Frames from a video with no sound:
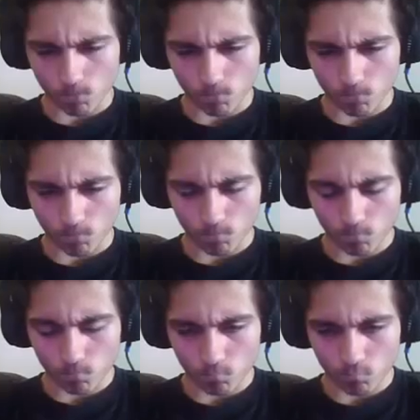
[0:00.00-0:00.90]

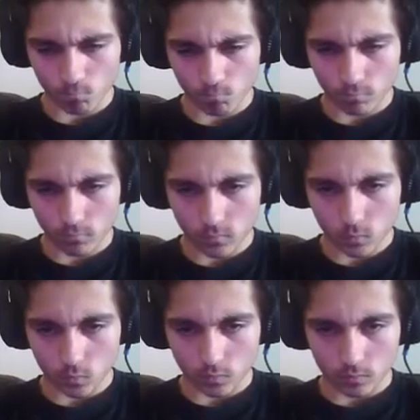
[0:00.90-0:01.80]

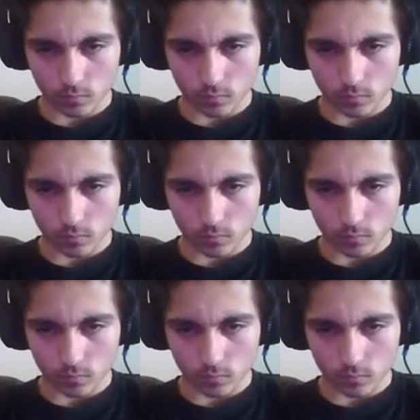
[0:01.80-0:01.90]
No one is speaking in this clip.